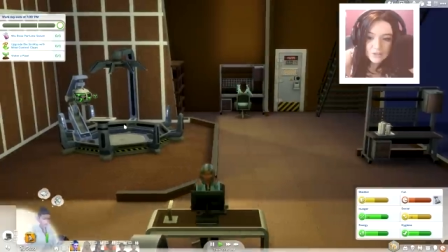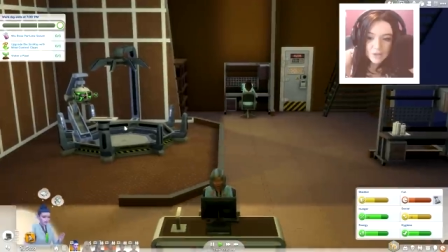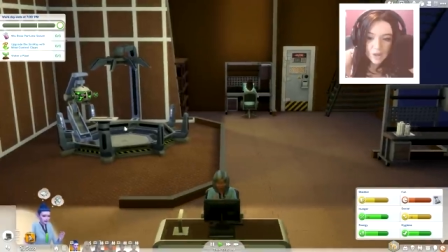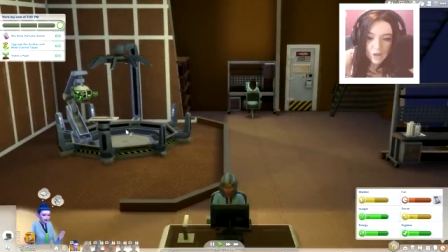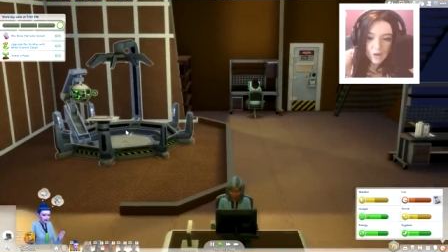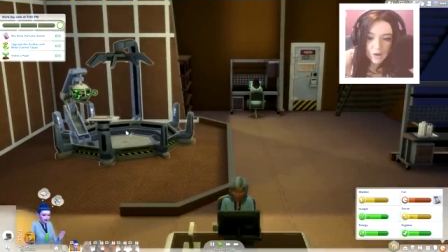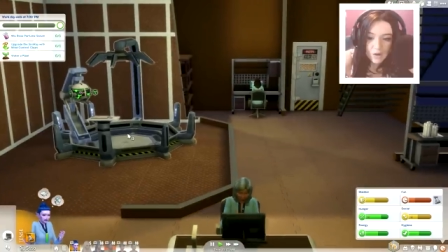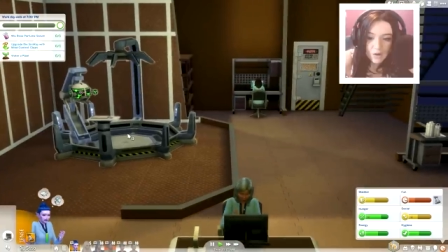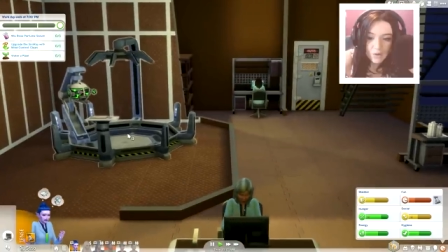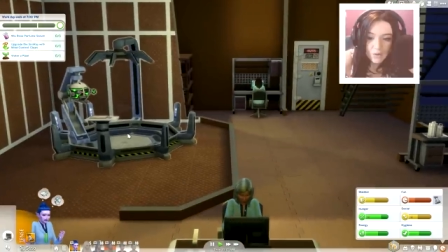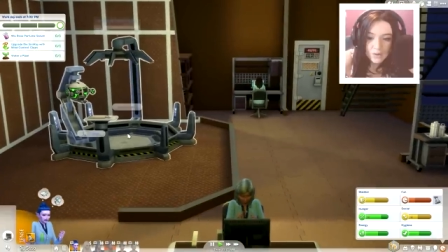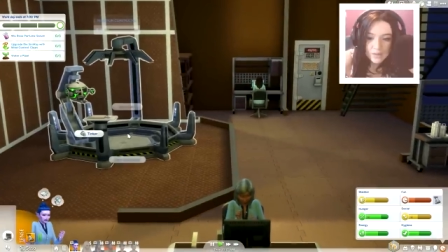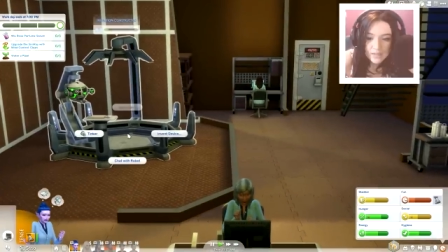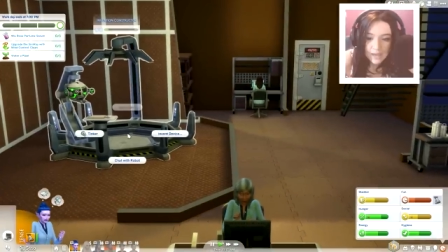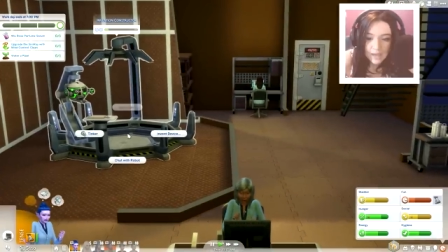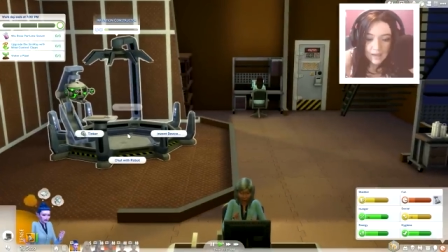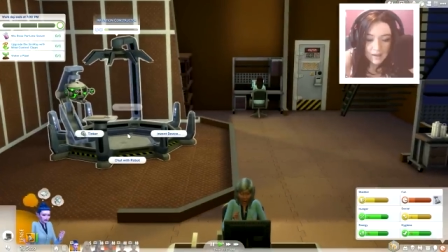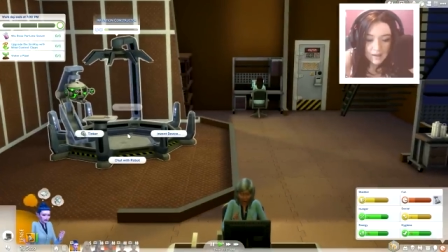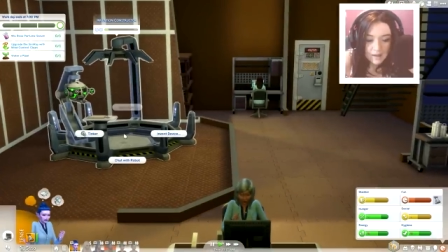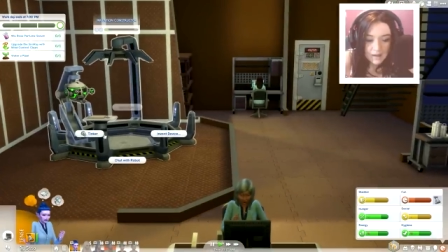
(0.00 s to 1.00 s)

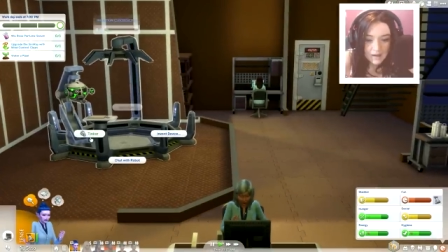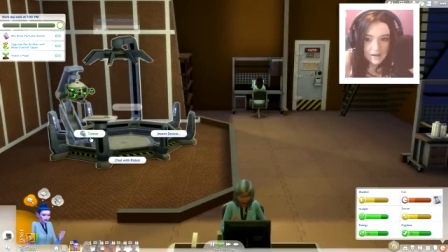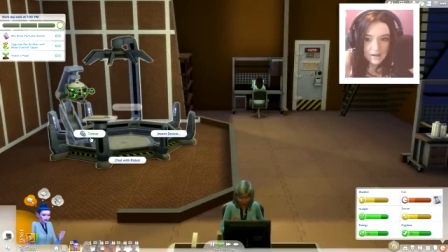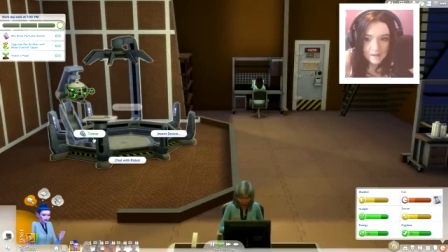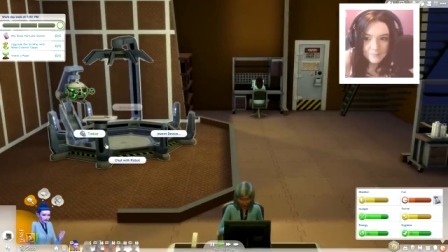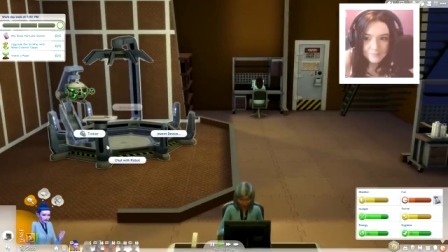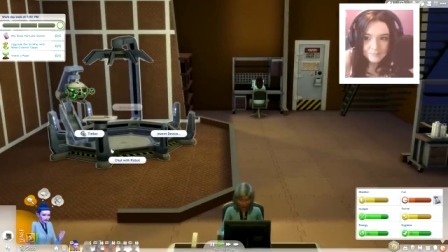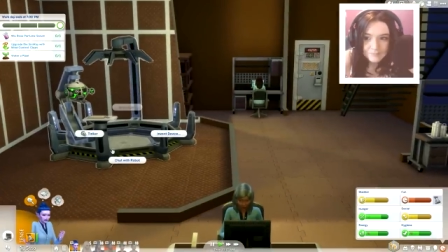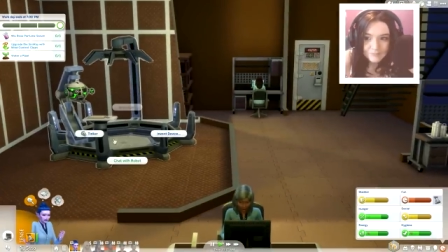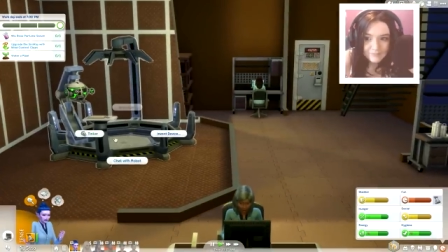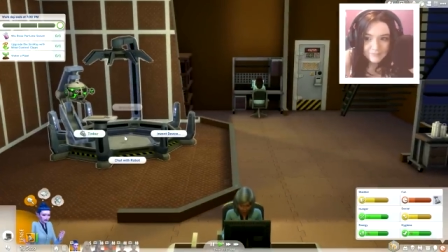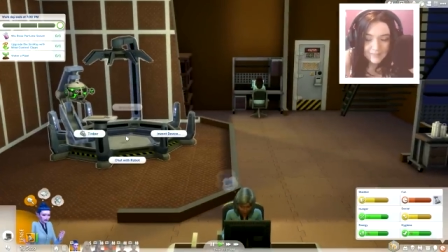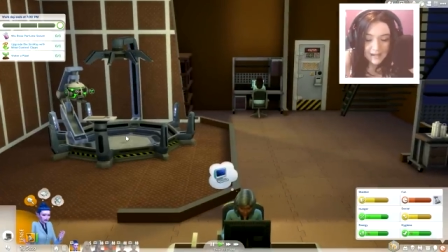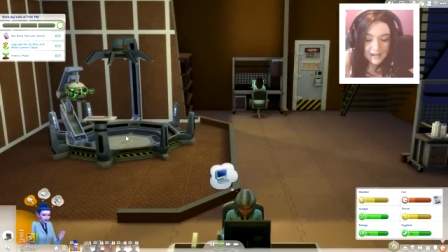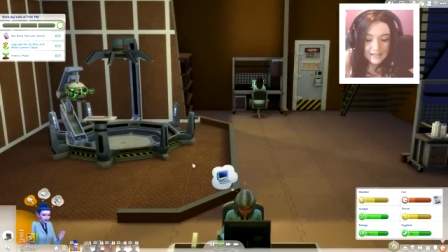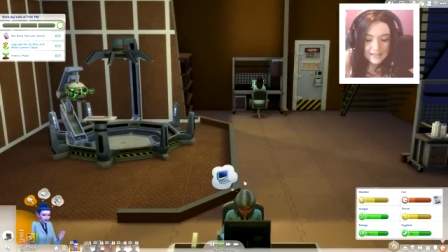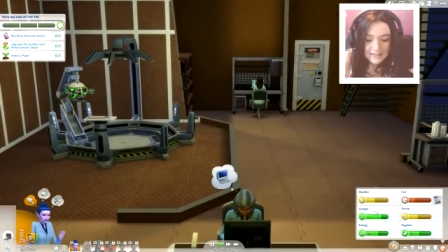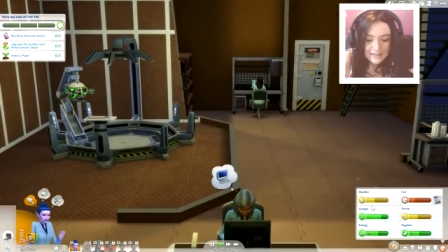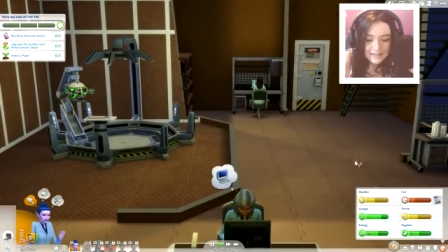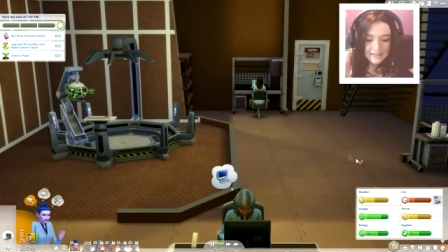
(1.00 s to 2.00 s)
So, yeah, um,
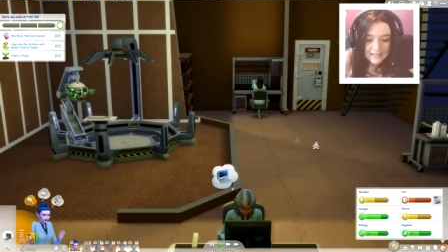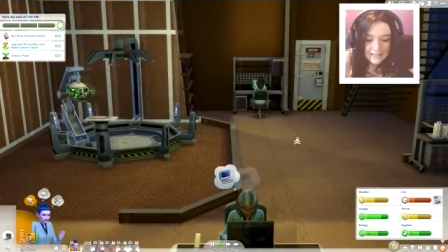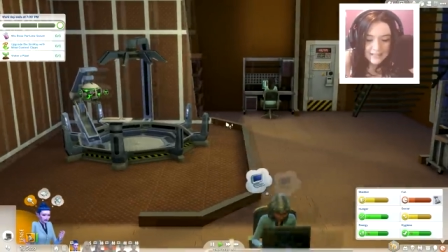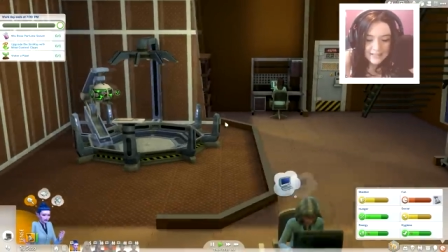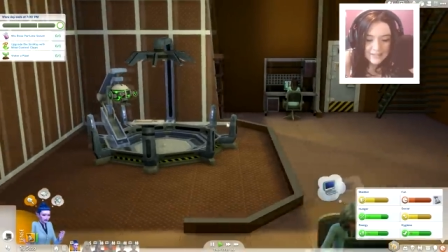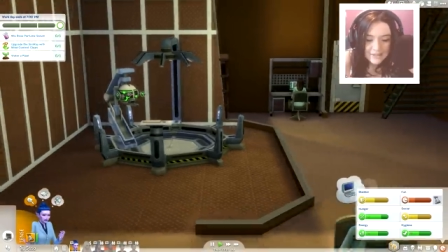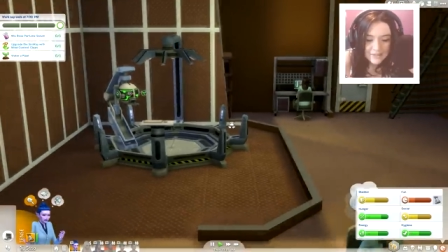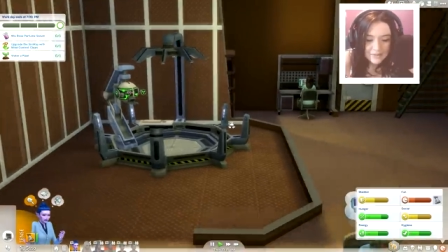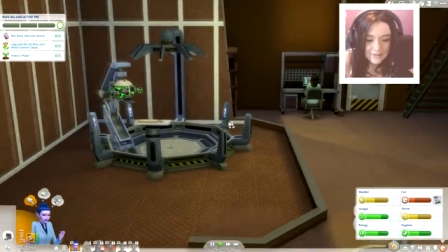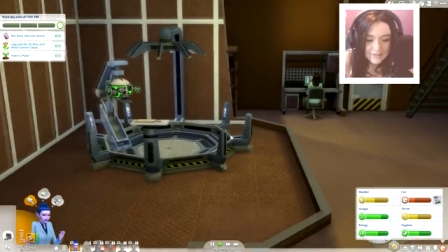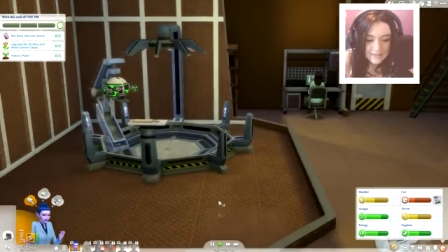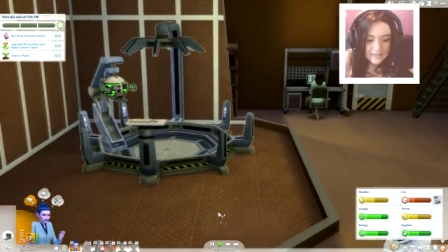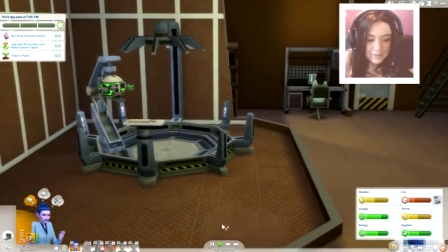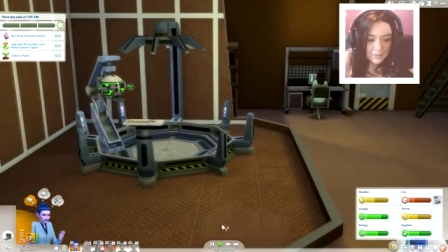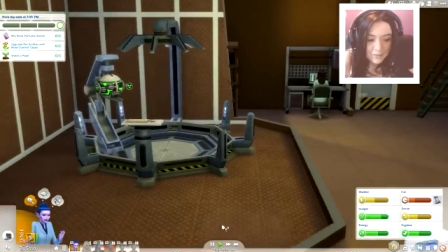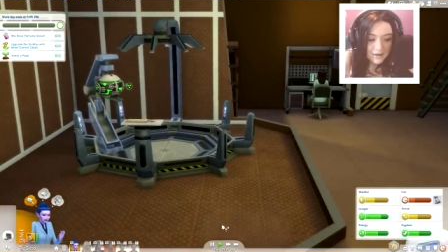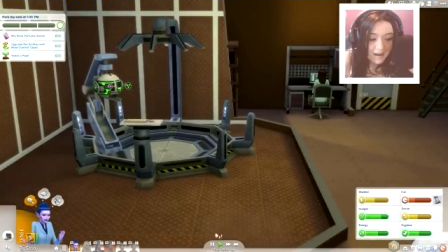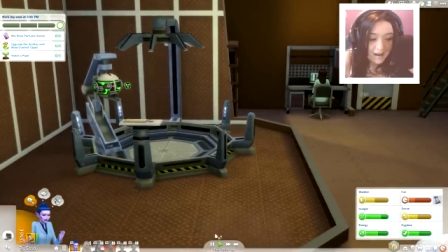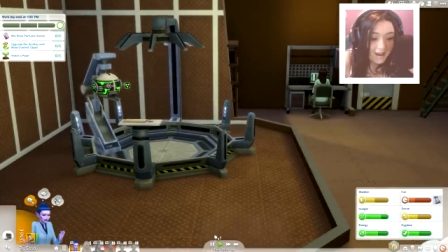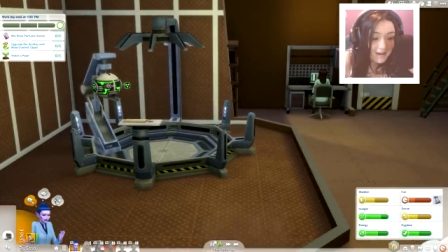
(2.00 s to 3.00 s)
anything that has to do with
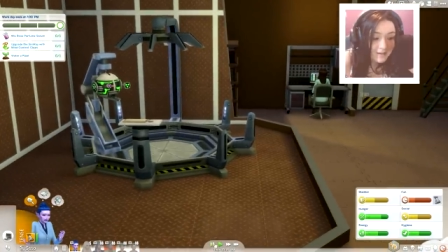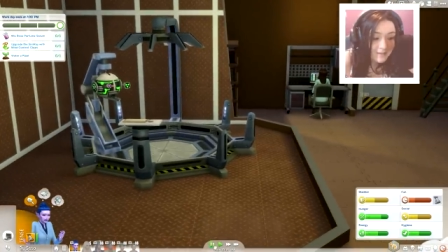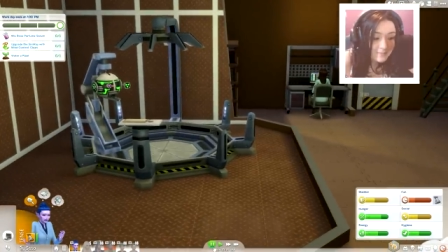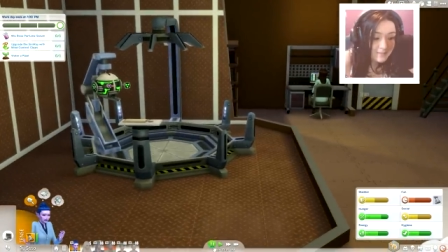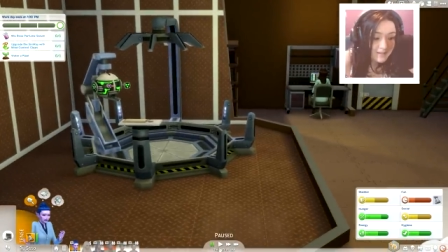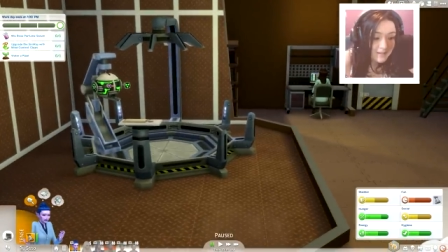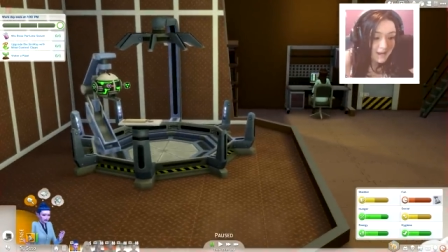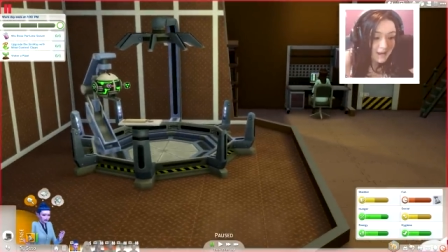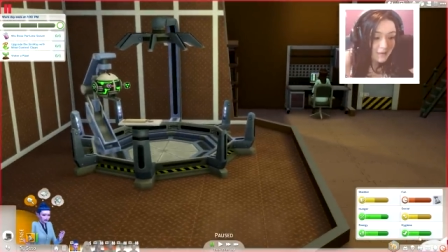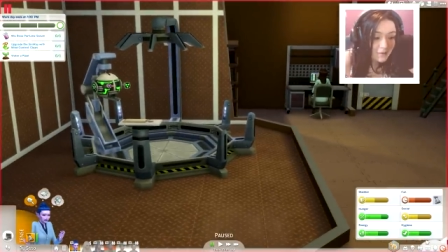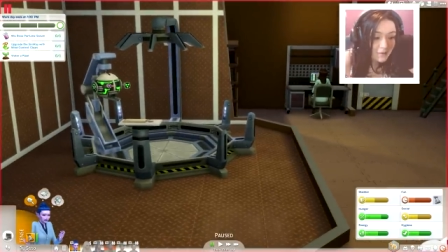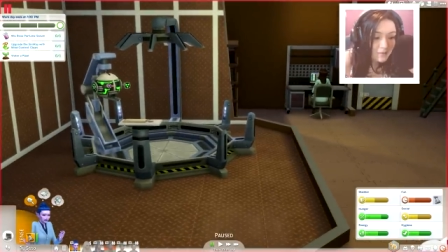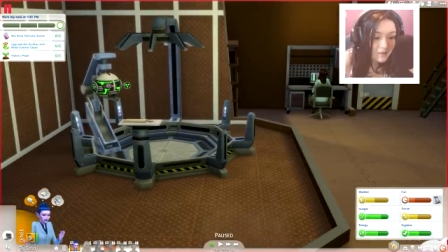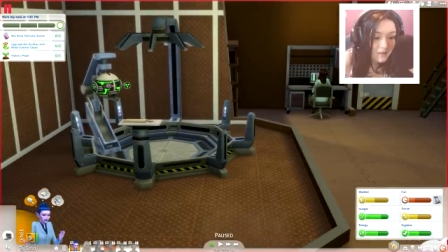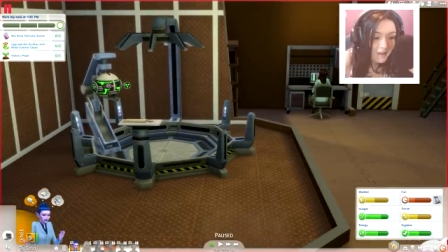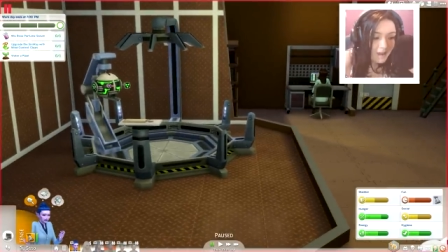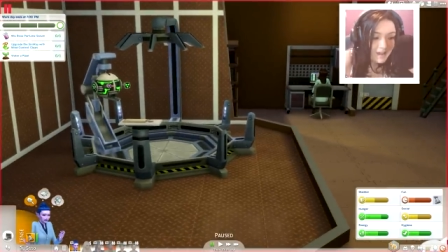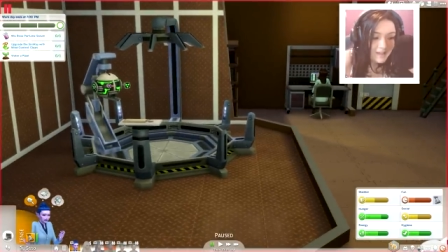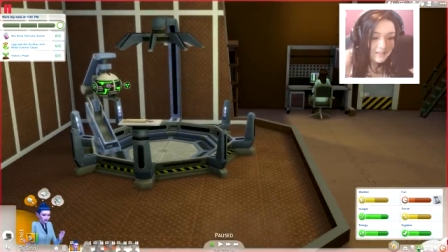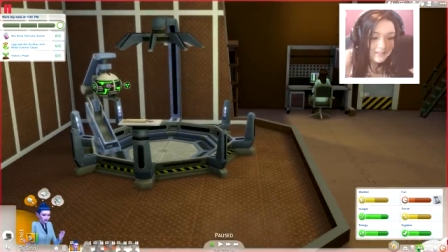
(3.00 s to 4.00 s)
the sim ray, I am
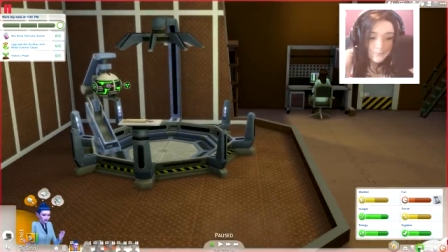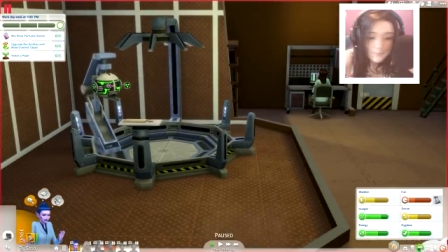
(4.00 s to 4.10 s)
down.